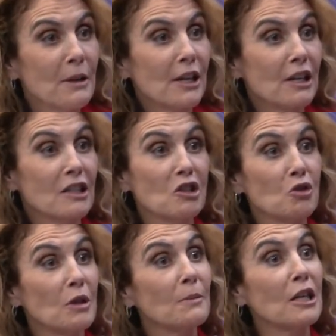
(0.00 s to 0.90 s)
Because a
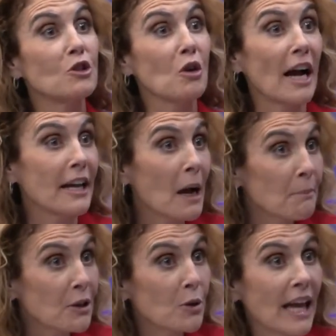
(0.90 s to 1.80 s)
stream can dry up
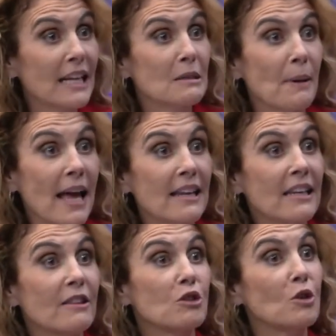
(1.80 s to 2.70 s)
and you can't depend
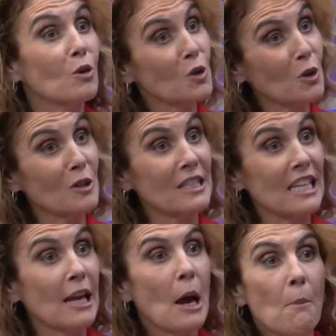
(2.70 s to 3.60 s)
and there's no
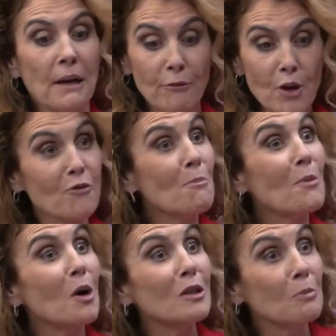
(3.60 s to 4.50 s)
certainty. But if you have
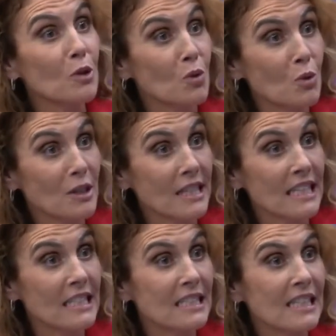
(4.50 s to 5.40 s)
multiple
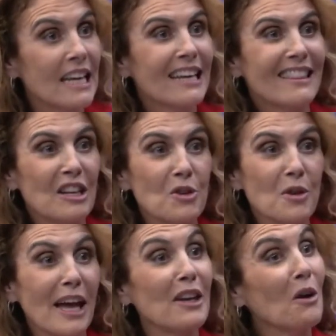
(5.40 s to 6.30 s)
sources, then you
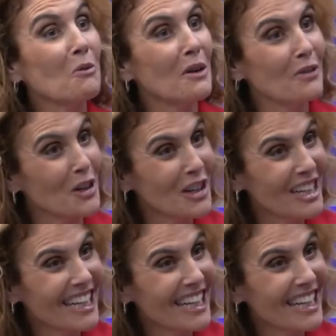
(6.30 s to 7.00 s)
get a river.